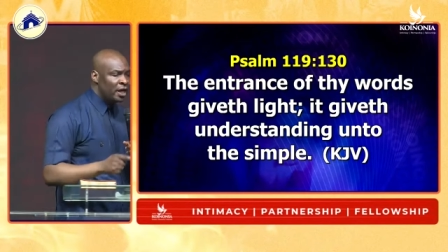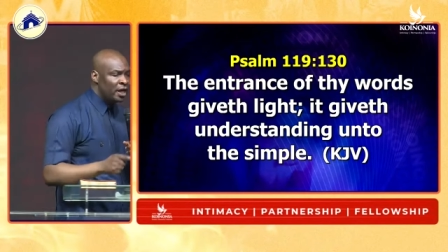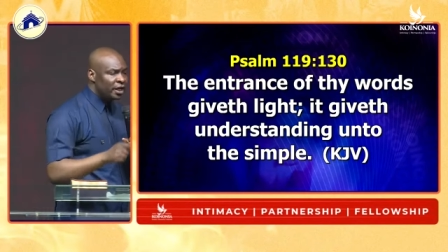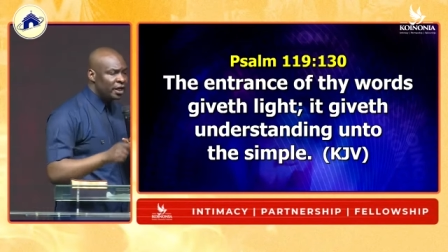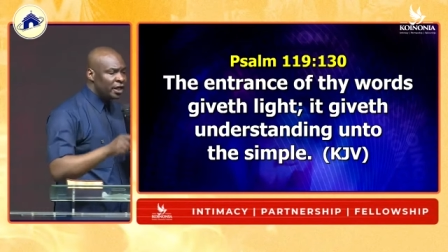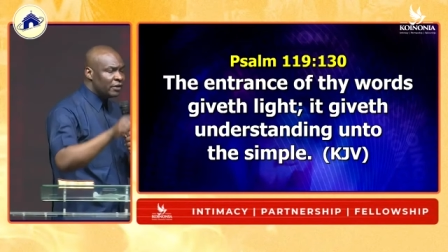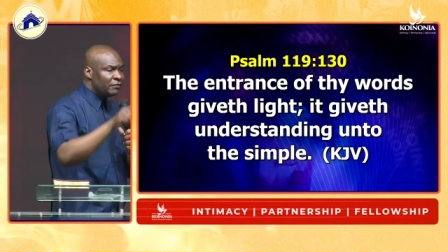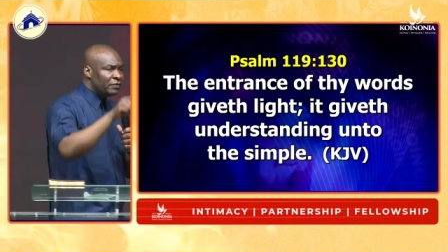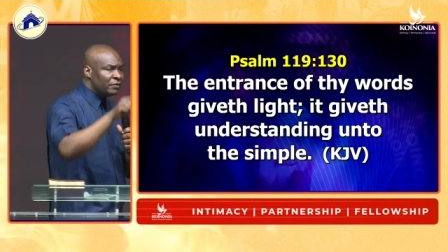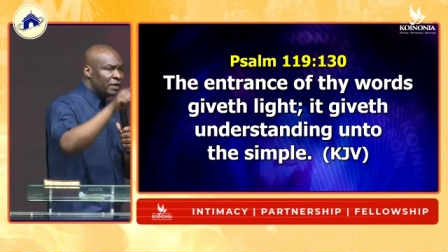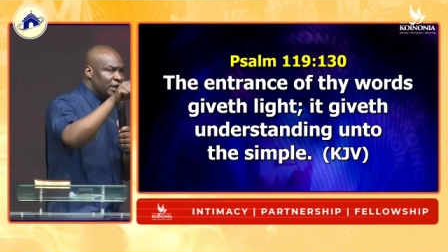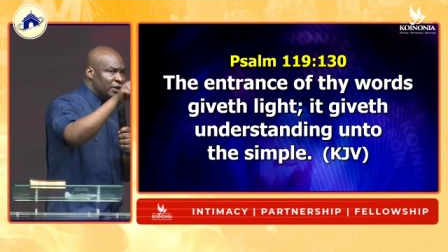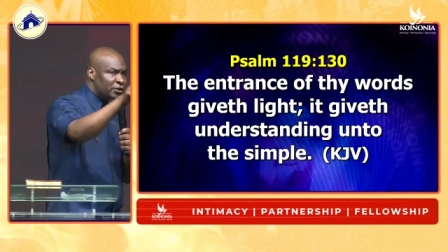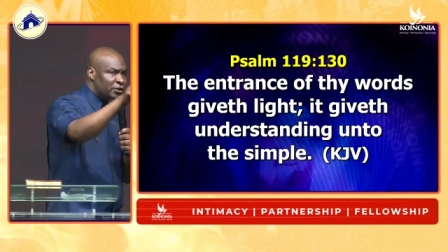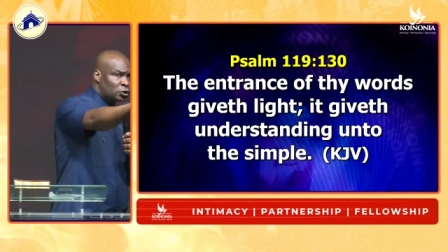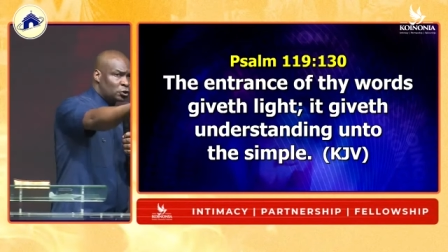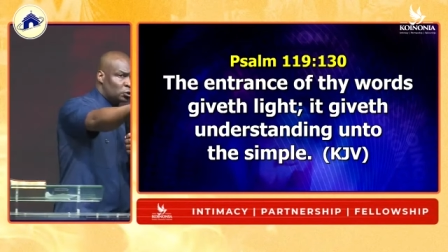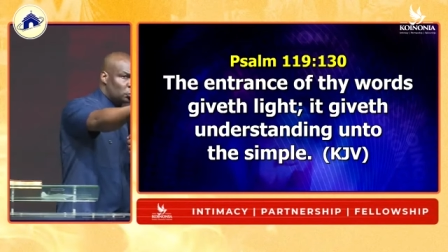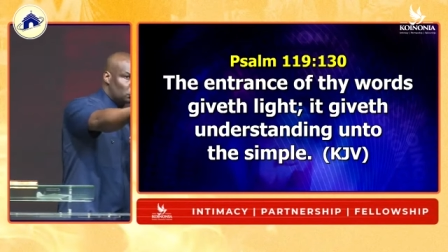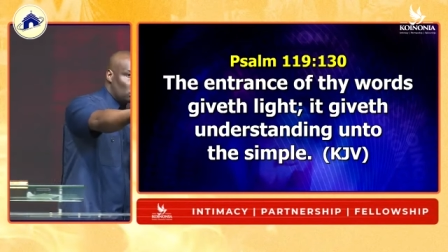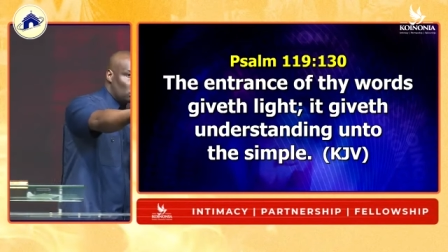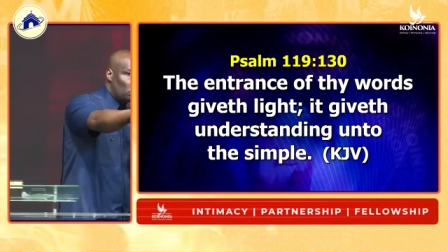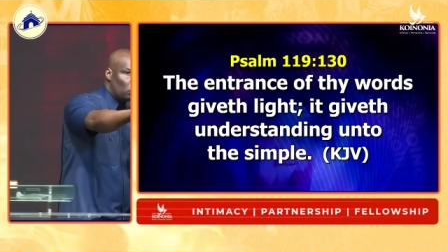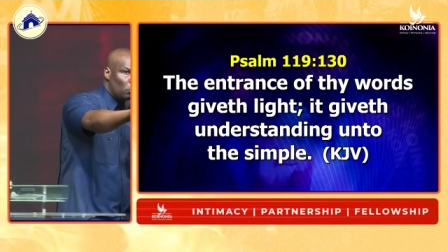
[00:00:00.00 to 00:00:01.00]
if it is
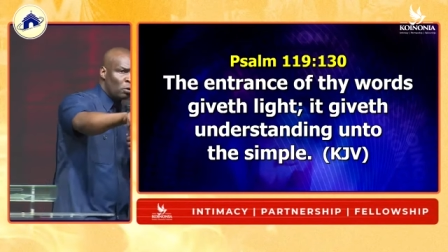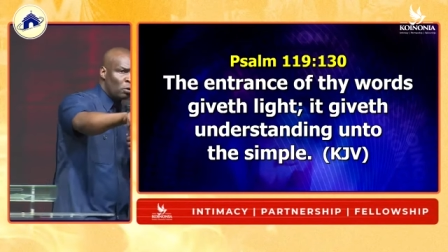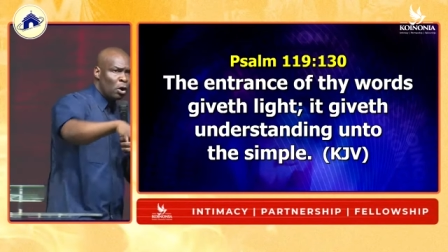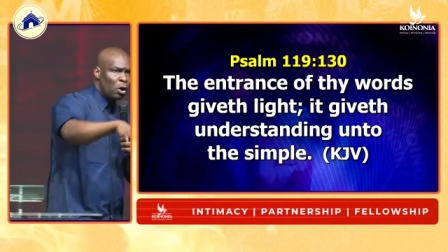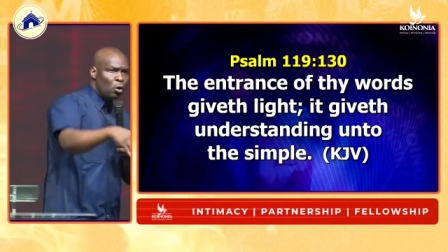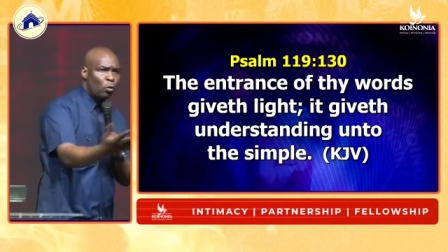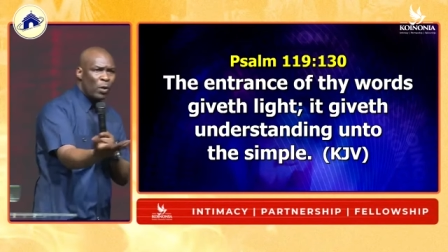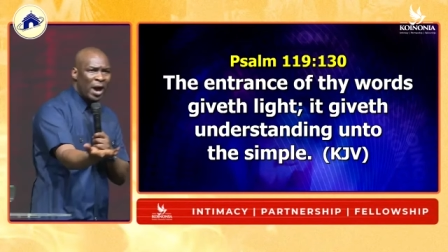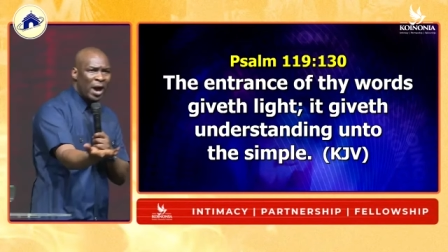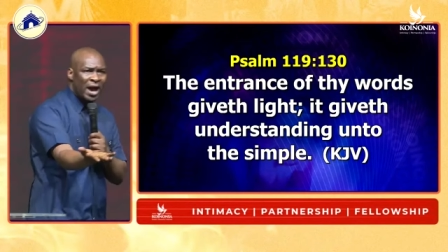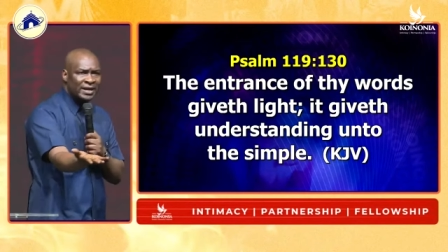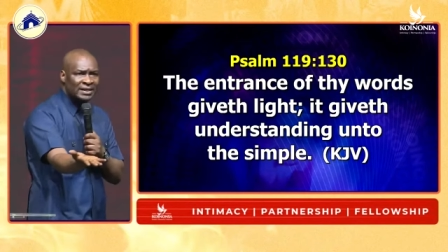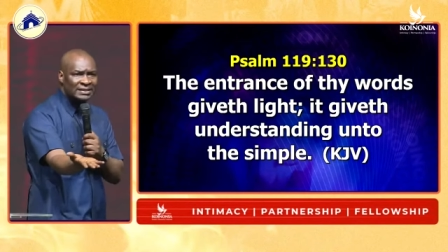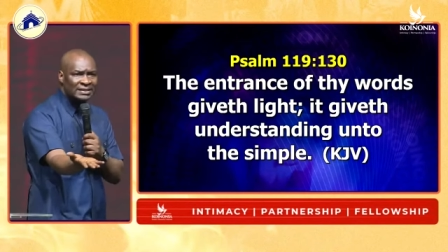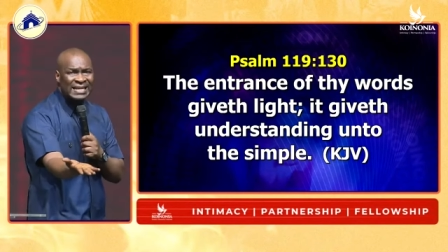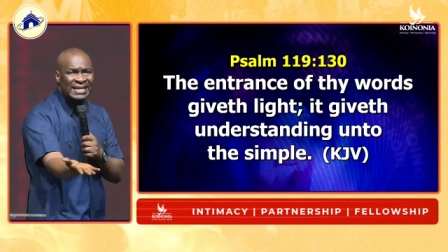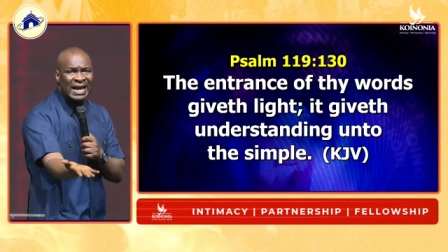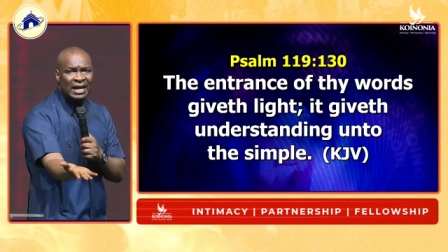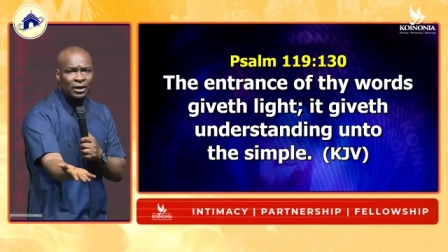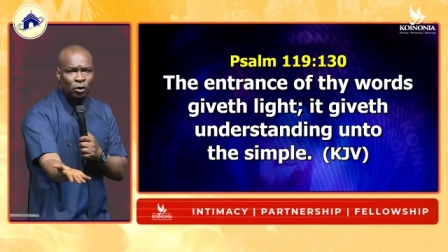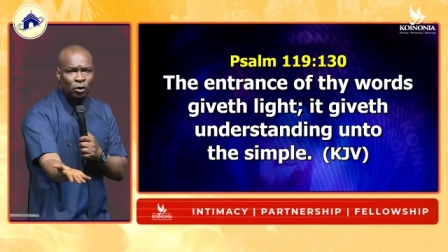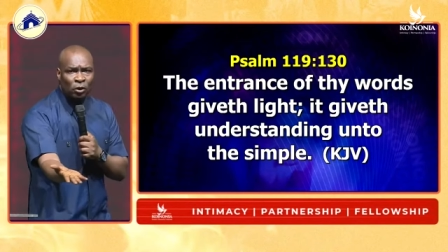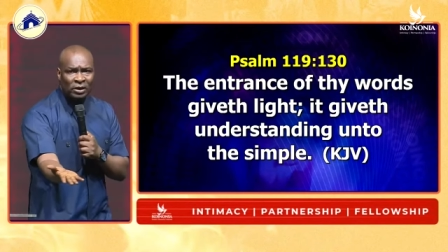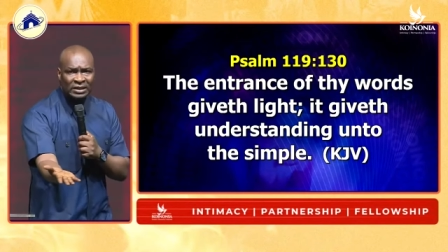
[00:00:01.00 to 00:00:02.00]
true, where is
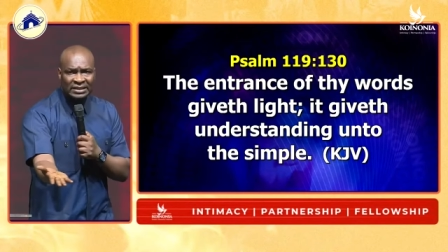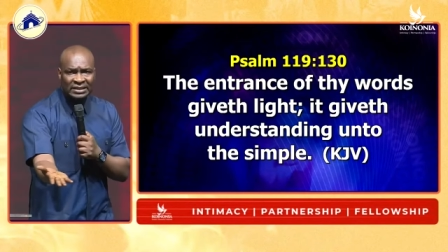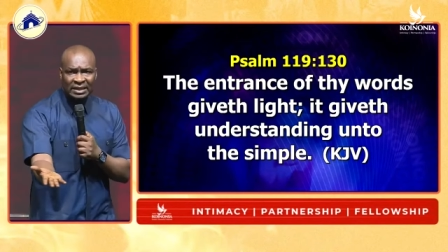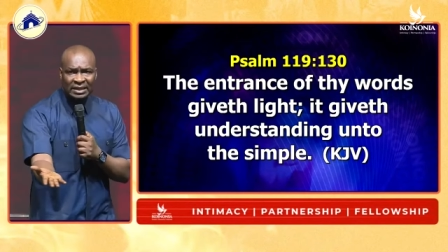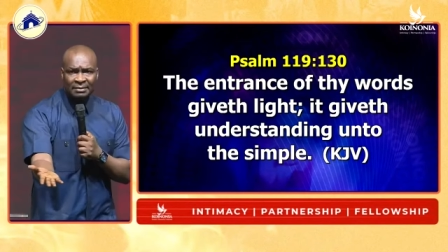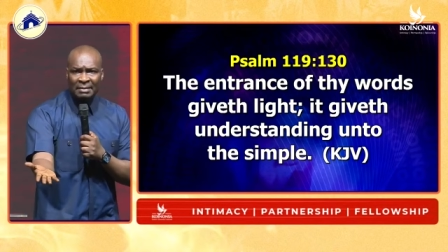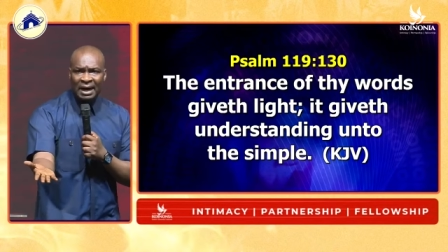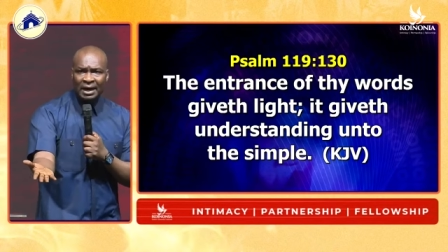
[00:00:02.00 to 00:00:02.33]
the anointed